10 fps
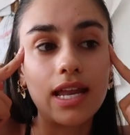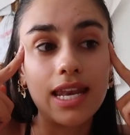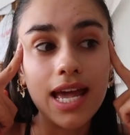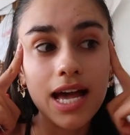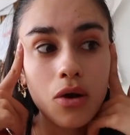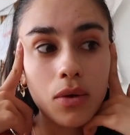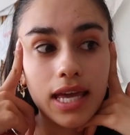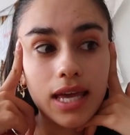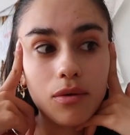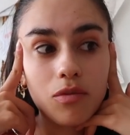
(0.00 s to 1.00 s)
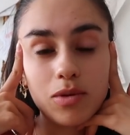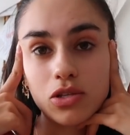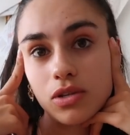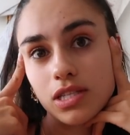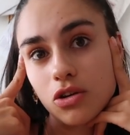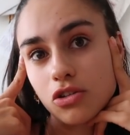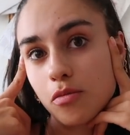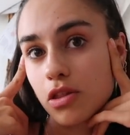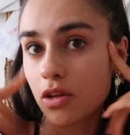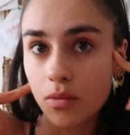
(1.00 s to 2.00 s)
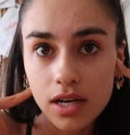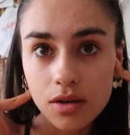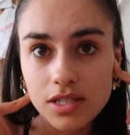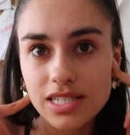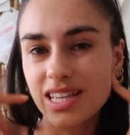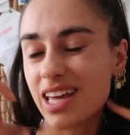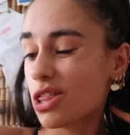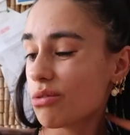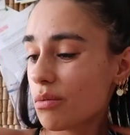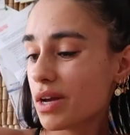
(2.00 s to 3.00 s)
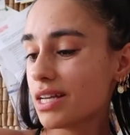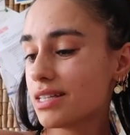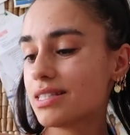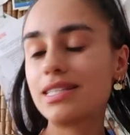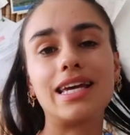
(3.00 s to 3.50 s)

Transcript: And now we've been told it's October 31, which is in like 3 weeks.